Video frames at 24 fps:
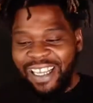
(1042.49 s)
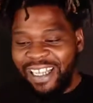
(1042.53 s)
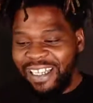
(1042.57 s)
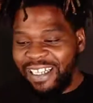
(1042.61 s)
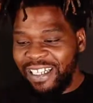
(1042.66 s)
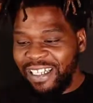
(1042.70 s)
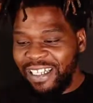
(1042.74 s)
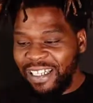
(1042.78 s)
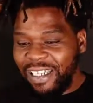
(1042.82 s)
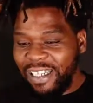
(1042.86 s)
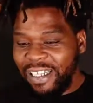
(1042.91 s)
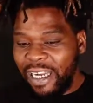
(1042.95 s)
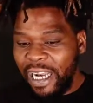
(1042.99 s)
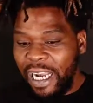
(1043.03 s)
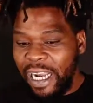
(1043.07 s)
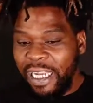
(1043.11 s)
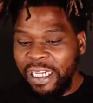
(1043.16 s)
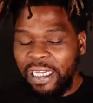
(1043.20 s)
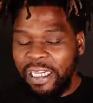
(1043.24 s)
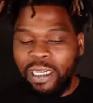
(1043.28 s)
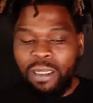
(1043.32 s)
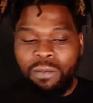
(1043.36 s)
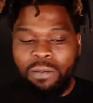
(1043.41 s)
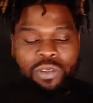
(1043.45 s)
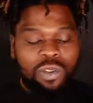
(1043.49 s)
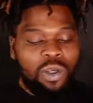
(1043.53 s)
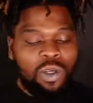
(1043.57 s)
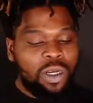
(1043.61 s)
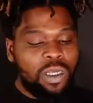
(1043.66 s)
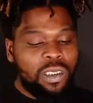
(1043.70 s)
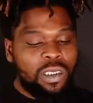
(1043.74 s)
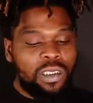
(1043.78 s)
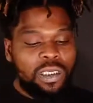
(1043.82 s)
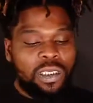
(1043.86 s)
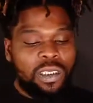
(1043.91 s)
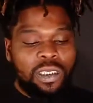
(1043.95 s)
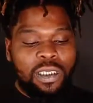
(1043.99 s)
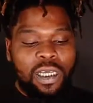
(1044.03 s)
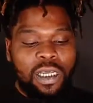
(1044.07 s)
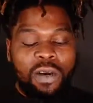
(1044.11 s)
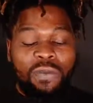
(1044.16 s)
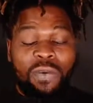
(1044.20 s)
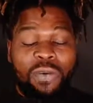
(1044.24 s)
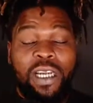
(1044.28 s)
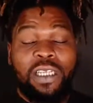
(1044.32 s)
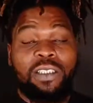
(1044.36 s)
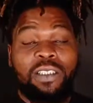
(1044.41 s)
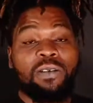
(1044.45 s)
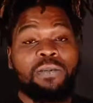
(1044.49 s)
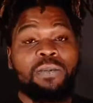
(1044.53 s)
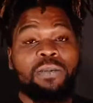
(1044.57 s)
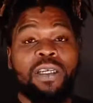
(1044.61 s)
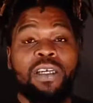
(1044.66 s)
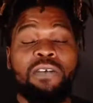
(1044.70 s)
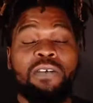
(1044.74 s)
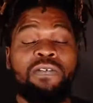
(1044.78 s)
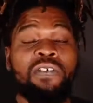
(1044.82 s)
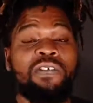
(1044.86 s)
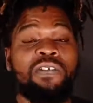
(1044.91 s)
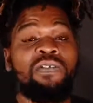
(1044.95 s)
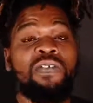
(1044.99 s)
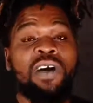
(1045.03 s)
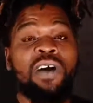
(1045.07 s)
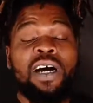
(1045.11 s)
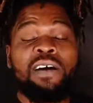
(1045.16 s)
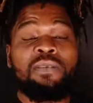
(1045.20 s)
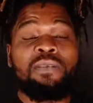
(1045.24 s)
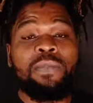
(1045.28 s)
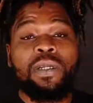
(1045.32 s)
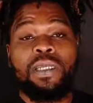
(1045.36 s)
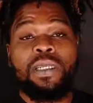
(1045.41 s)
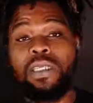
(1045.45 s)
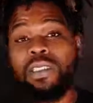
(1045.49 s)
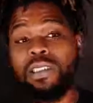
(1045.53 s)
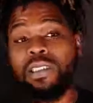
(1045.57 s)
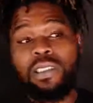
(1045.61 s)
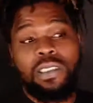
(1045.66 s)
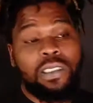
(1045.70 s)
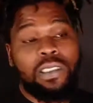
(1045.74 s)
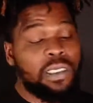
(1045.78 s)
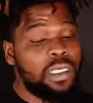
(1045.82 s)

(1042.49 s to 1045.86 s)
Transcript: And I ended up talking to the director, man, for 5 minutes.